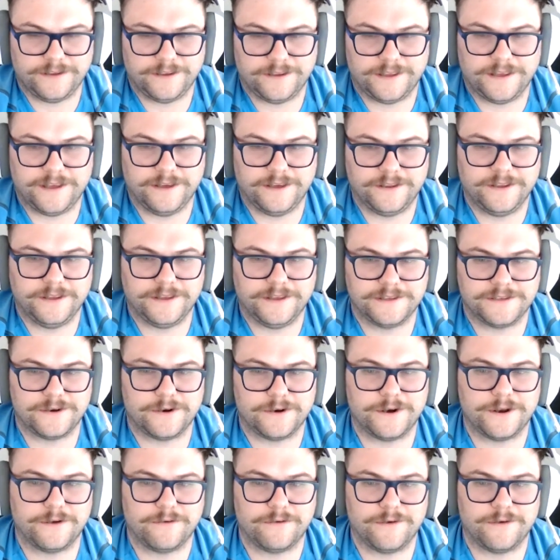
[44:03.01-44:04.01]
healing is
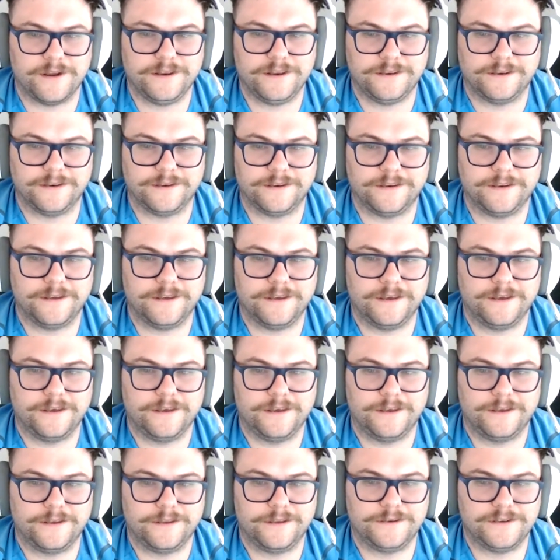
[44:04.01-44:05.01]
already written
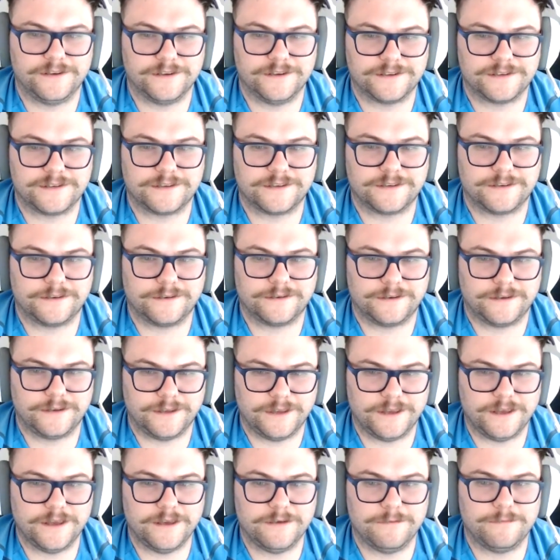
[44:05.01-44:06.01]
just
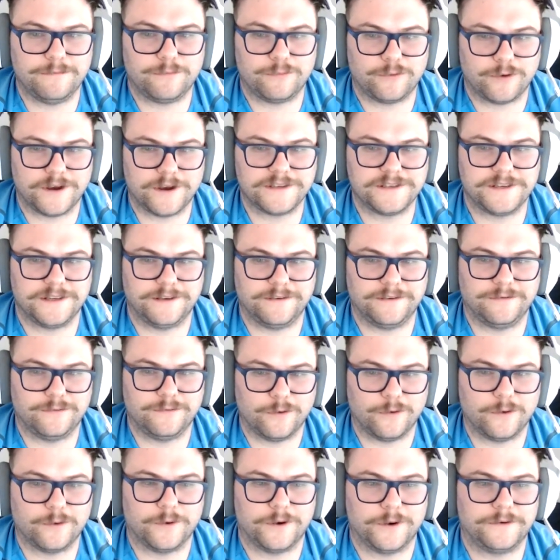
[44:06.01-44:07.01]
keep pressing
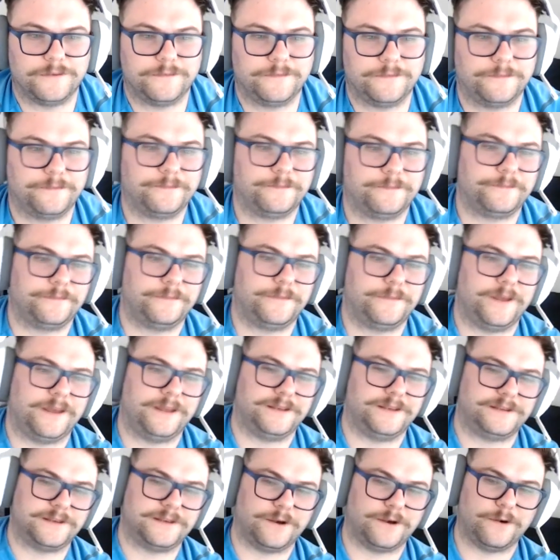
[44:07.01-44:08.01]
forward
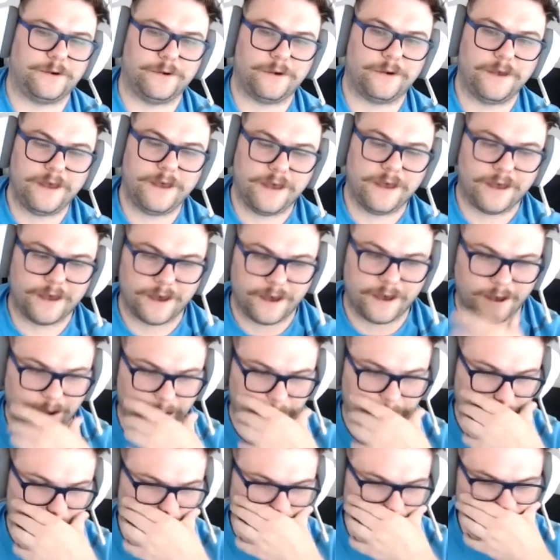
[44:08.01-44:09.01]
and so mm.
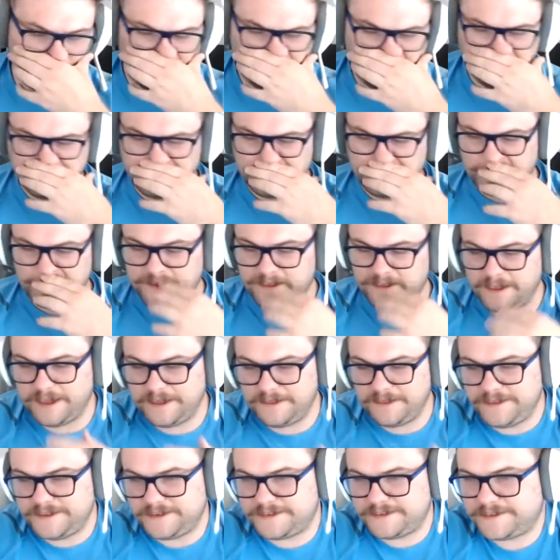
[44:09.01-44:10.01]
um
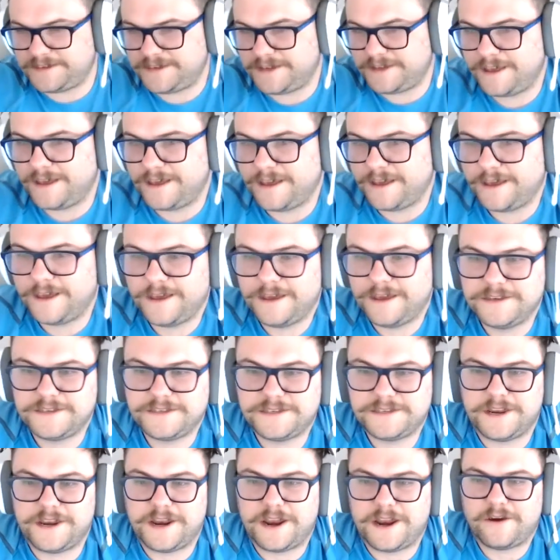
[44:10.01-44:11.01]
in this
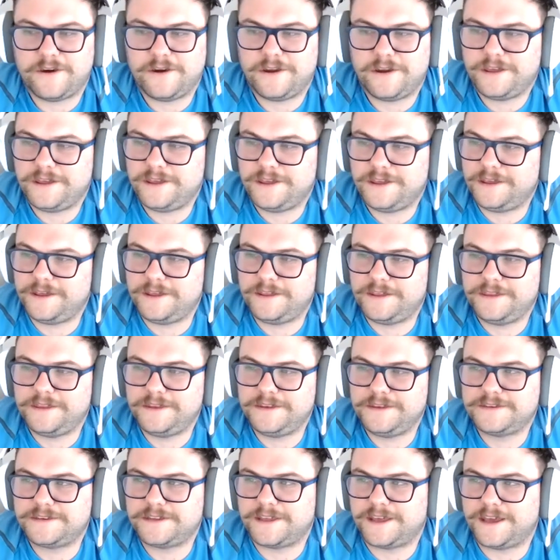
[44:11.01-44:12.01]
scenario in
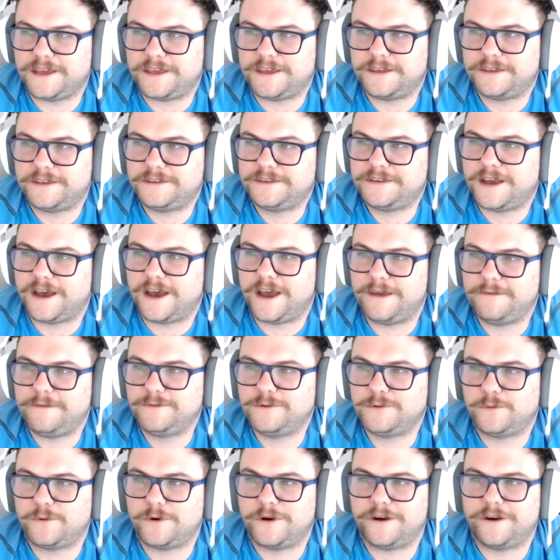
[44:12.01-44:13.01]
these like
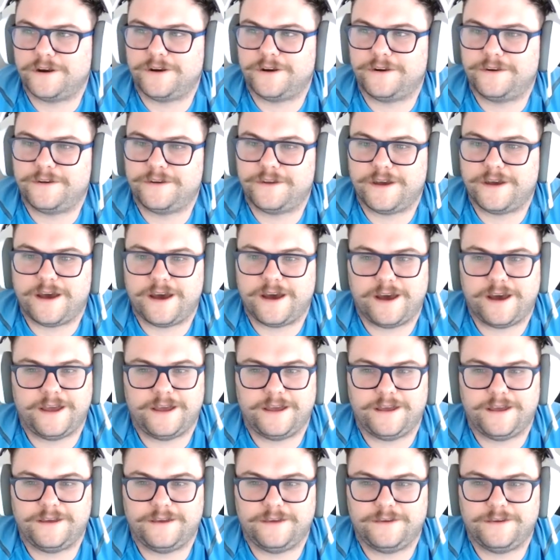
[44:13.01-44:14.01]
times where
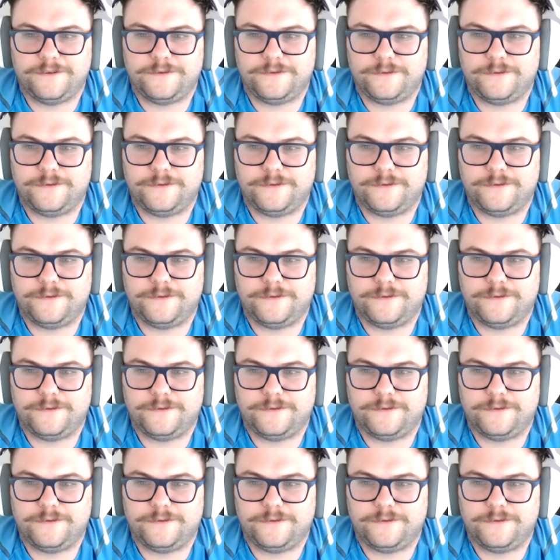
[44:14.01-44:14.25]
i